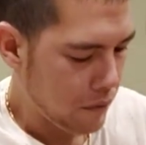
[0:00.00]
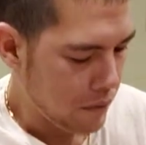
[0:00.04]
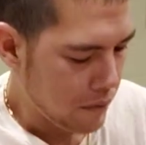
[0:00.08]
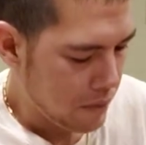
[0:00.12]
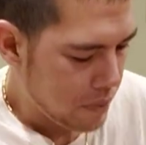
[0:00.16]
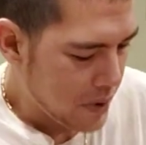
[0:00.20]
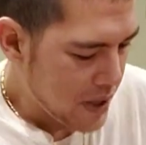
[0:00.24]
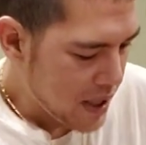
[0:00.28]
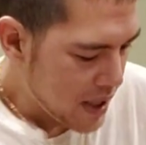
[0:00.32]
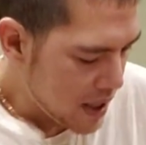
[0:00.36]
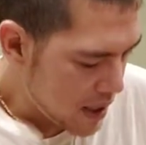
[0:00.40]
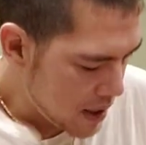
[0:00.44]

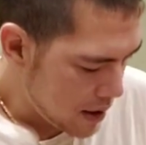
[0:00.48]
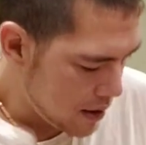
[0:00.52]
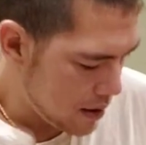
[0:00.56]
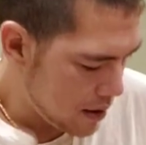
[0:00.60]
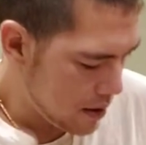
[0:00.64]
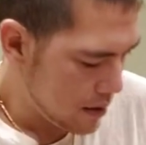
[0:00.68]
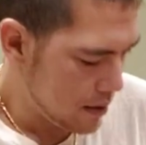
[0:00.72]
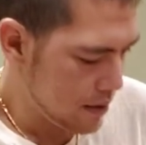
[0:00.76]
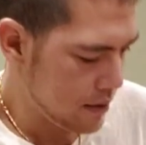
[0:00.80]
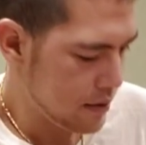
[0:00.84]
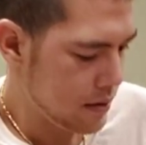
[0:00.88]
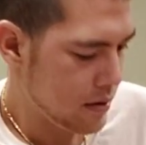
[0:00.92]
But
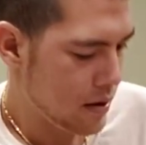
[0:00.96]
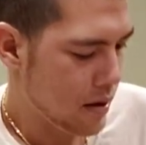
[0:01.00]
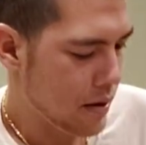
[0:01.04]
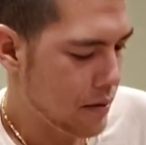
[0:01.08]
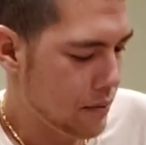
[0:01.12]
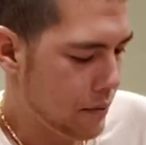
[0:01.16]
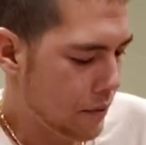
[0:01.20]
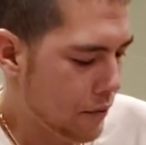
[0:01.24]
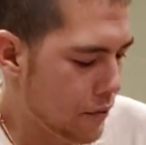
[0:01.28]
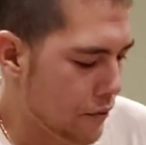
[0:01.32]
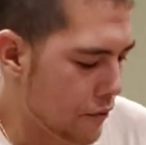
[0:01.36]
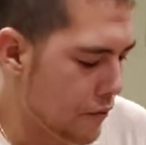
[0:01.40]

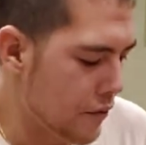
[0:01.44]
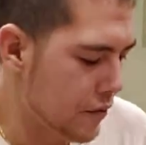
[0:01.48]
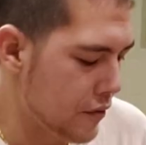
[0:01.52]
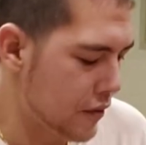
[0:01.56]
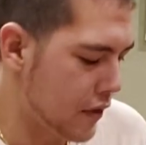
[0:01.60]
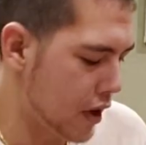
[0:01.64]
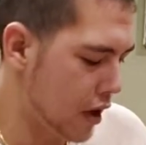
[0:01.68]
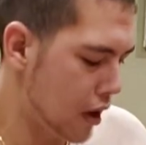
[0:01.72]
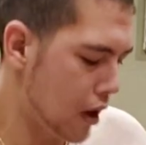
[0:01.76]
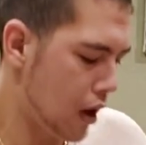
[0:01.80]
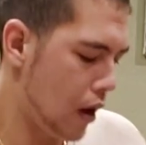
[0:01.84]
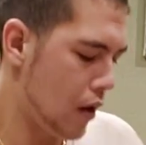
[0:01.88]

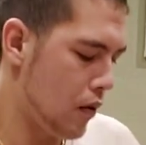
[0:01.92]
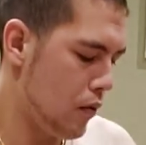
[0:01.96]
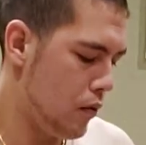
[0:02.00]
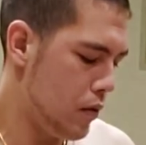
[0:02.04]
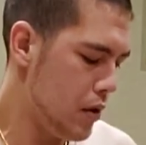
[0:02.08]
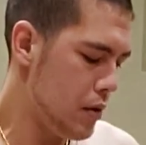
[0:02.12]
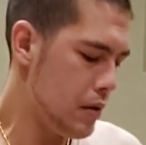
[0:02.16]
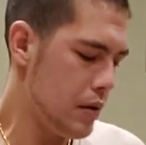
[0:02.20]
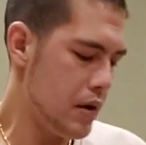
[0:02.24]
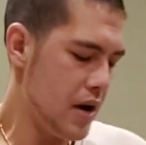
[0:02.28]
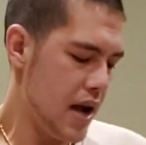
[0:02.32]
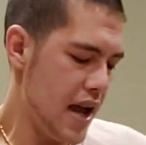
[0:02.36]
we
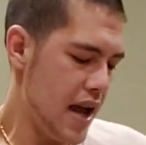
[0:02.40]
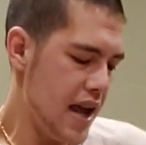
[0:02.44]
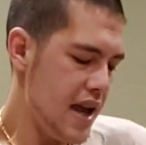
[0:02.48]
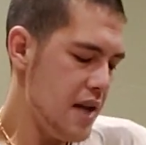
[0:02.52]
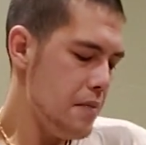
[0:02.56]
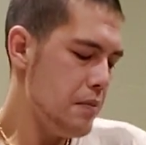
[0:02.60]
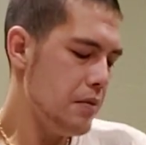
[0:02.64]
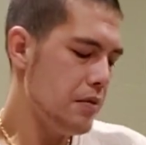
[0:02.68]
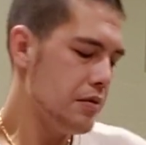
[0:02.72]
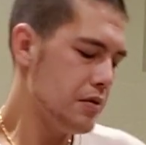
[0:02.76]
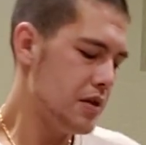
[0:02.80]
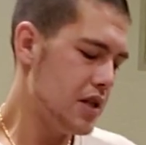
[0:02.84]
were
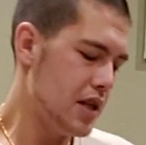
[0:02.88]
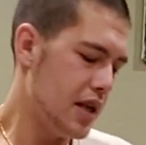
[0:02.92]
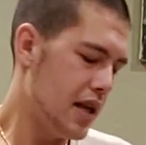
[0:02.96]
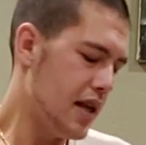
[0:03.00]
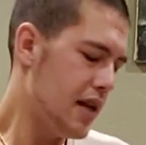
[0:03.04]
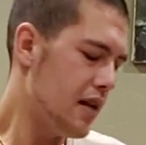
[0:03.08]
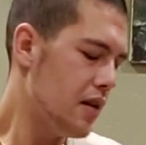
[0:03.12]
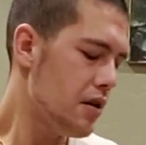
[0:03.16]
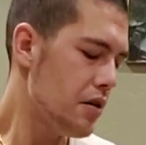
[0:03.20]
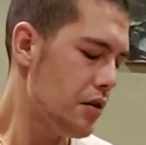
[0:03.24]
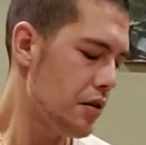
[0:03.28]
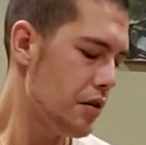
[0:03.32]
able to get
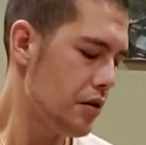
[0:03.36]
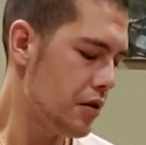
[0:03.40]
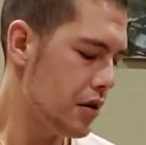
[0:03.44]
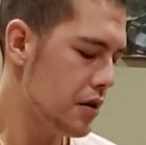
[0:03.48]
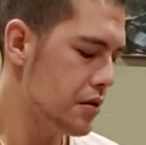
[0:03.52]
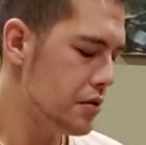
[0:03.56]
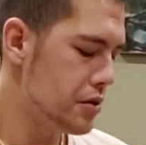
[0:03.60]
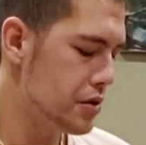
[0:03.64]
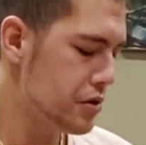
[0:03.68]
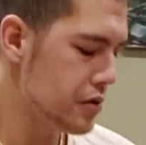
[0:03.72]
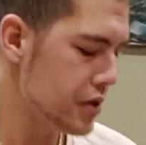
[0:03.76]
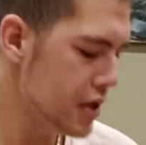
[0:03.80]
our
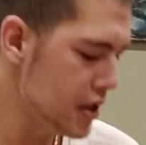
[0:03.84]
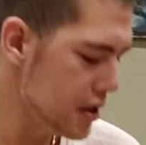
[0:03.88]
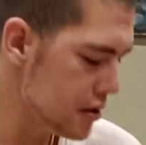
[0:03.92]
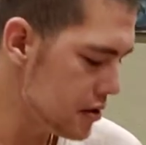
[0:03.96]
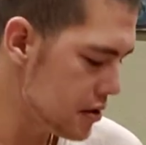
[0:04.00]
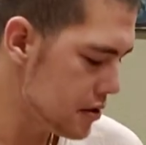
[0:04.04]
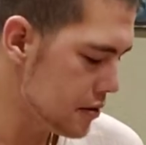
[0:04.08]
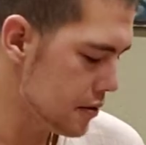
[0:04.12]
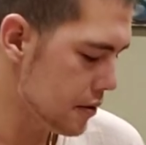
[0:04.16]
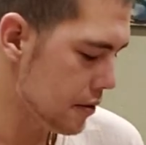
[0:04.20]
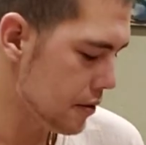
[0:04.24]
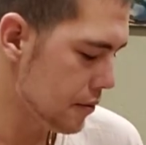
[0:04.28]
groceries,
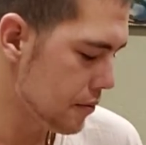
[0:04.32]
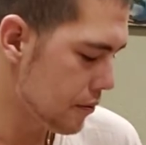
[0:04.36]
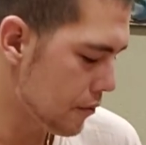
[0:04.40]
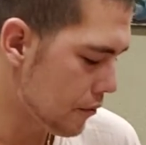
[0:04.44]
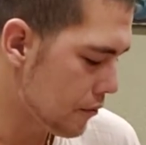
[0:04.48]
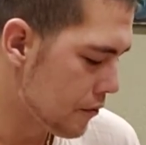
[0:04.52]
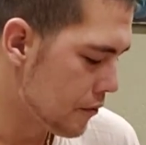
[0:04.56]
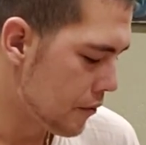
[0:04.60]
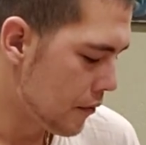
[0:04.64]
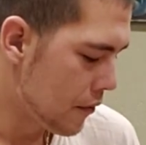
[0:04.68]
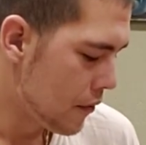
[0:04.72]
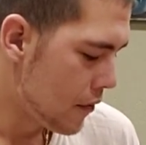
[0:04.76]

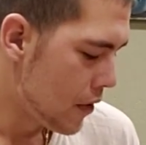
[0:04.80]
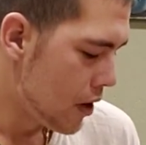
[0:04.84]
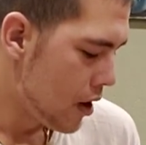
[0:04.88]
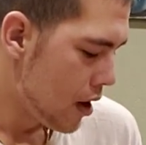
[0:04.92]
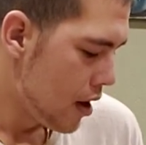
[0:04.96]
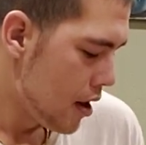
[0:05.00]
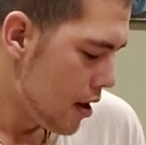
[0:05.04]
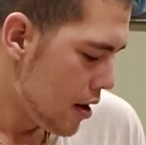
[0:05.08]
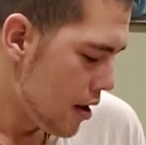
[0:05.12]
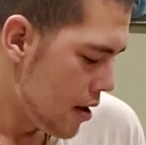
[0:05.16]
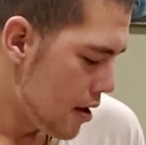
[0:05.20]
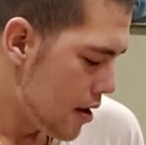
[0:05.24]

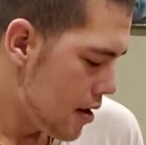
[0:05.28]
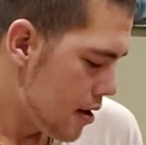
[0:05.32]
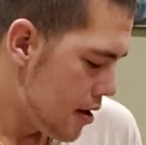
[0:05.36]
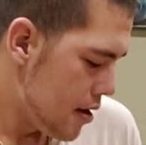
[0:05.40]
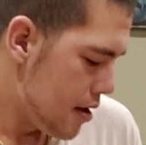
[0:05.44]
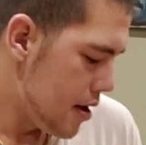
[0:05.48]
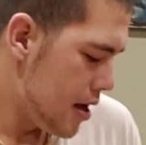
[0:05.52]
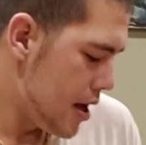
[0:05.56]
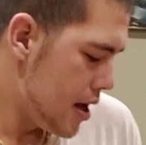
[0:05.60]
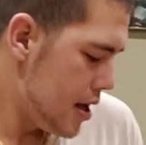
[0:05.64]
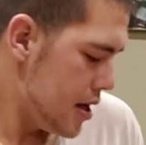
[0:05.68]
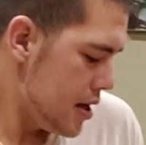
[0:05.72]

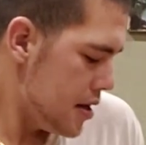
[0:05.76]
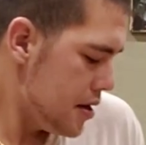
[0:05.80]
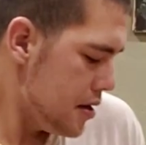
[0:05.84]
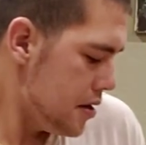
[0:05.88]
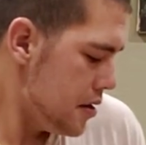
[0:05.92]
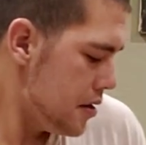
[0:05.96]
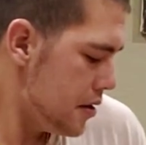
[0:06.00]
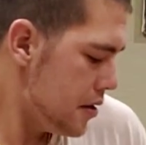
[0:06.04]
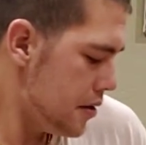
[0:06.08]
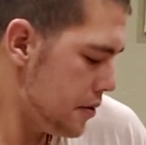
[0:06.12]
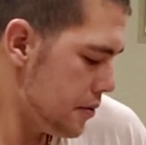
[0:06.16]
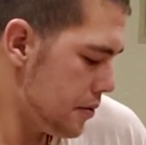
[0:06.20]

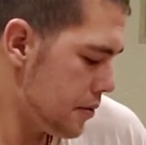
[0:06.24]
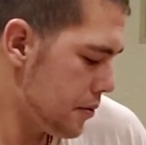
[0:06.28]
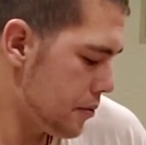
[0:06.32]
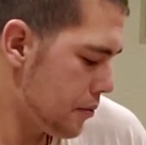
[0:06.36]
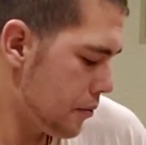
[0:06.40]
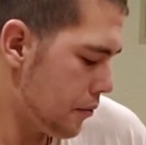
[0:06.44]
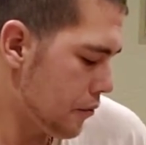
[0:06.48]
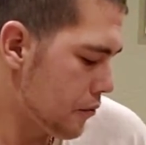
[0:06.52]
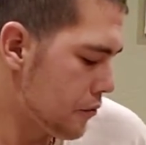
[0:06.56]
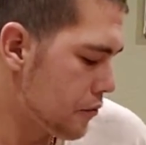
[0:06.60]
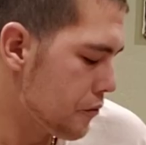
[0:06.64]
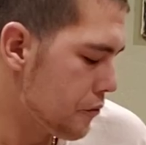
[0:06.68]
and
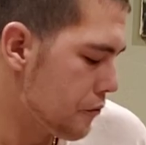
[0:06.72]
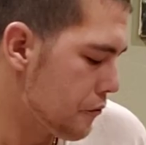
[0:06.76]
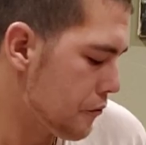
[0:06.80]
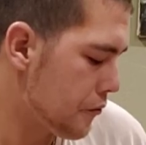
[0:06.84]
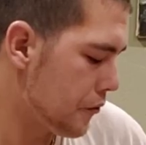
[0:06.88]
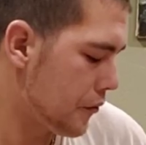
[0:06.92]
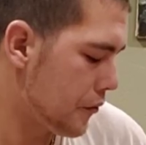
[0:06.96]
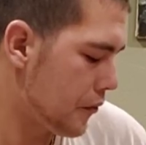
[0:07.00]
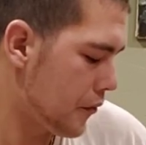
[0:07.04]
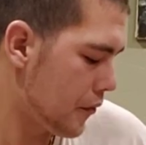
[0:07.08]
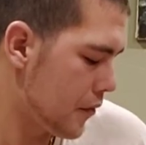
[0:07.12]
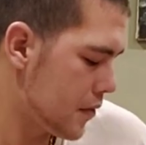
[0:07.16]

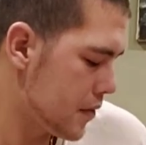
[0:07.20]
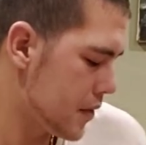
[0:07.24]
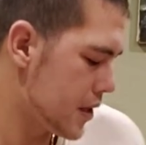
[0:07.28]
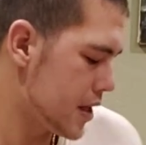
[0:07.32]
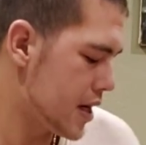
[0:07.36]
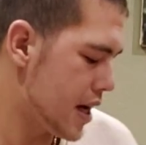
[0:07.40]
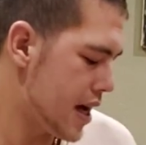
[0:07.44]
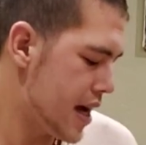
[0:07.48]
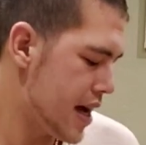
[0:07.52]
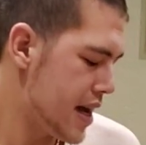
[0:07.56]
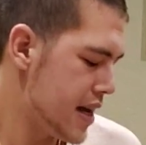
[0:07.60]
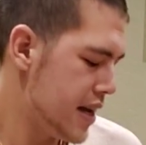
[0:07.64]

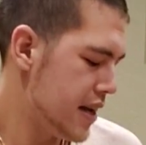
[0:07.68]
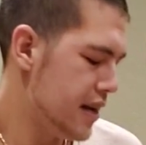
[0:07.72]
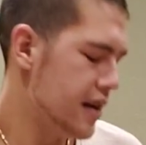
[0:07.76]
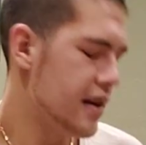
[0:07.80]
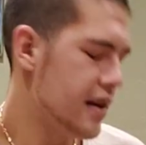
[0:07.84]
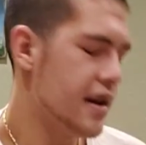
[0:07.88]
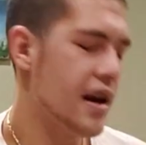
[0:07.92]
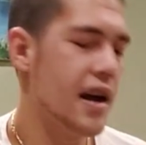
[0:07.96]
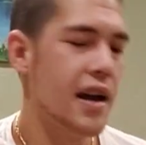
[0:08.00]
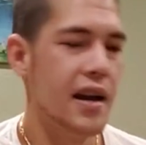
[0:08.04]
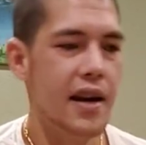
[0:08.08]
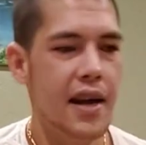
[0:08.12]
I did
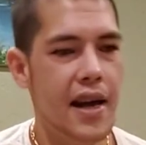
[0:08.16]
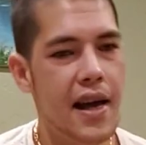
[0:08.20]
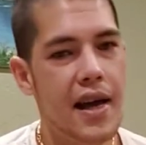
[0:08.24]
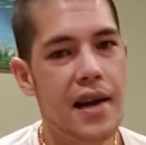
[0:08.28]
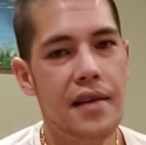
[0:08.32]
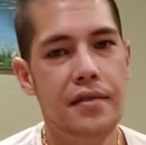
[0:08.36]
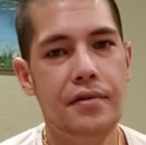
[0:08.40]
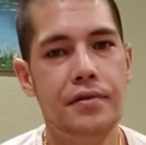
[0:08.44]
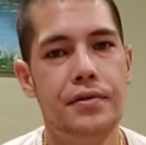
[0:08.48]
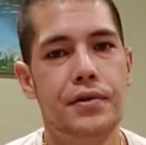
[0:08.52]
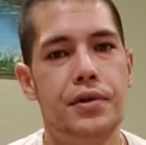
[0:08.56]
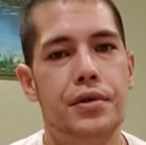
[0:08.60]
not
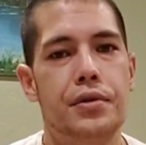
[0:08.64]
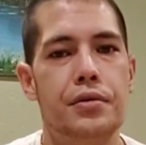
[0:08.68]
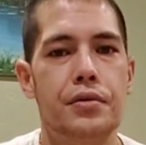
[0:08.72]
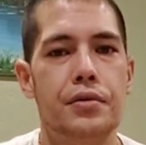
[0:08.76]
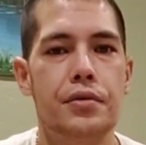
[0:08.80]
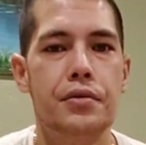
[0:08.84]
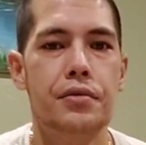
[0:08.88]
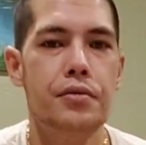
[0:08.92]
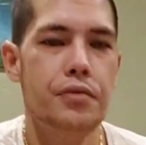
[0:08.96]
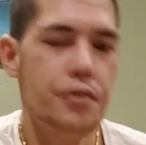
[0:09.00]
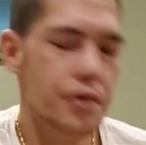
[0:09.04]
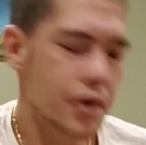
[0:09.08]
have
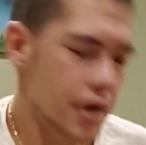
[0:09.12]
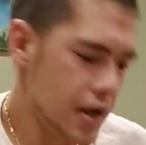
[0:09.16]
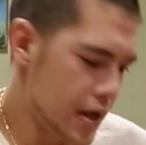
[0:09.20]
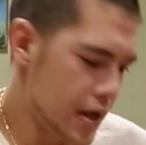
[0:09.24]
to